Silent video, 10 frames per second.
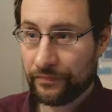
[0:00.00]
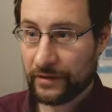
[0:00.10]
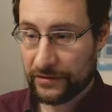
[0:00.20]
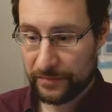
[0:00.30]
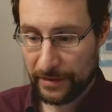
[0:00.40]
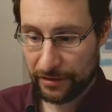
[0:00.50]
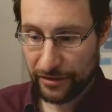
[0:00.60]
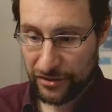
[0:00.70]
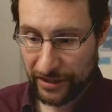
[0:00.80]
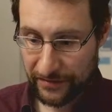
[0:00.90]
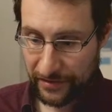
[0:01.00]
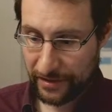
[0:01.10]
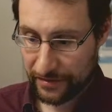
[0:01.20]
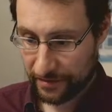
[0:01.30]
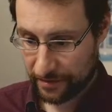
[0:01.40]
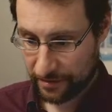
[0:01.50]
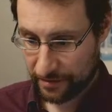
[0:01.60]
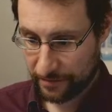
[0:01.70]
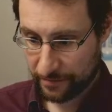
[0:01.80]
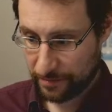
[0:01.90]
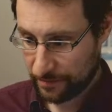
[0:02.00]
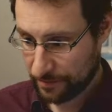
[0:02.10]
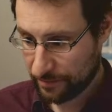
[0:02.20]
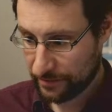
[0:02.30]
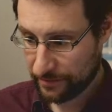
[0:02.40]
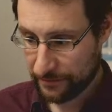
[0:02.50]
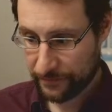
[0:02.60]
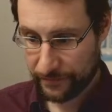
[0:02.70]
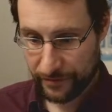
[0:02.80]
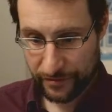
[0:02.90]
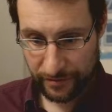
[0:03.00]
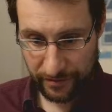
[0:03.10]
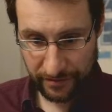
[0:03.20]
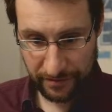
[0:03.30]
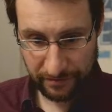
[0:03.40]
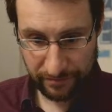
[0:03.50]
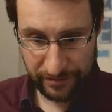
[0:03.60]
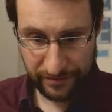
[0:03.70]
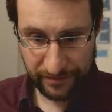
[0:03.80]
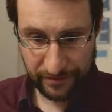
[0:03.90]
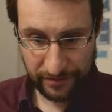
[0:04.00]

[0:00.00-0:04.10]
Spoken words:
Let's manually check that. A little bit efficient here with